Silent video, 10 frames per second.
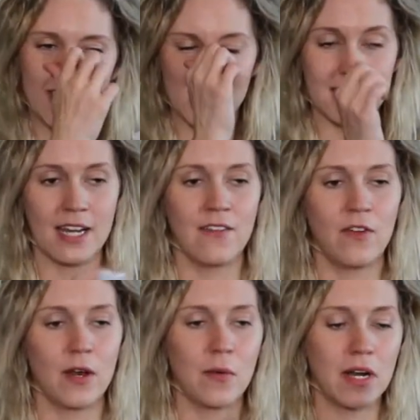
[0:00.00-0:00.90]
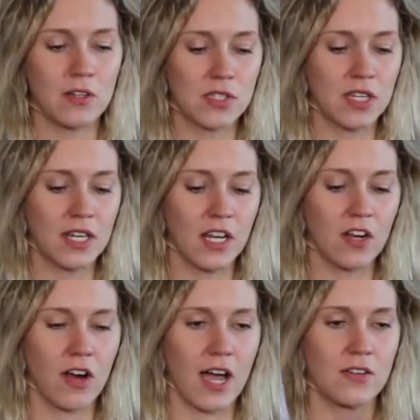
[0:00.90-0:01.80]
just, and if you want to use cleaning
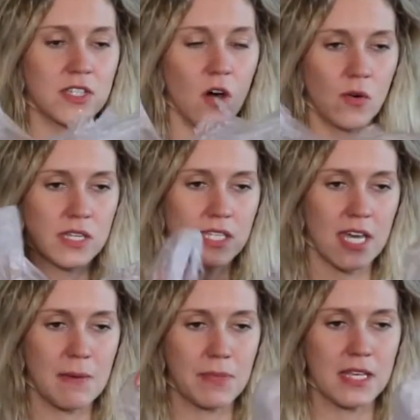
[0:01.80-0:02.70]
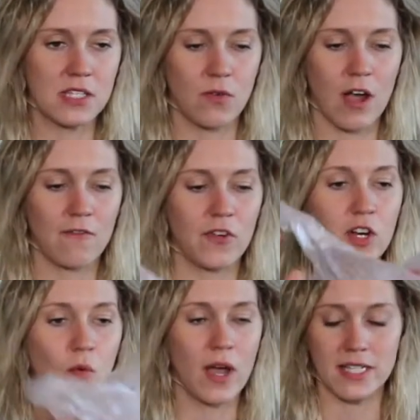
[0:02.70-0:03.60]
your house, always keep these around for
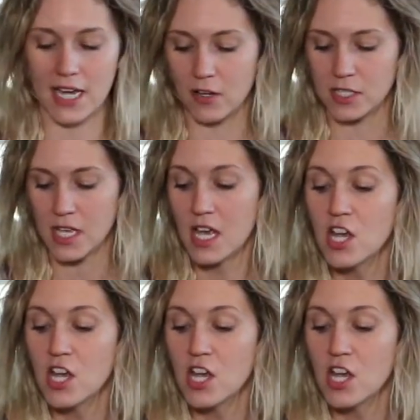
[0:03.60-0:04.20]
your wet towels.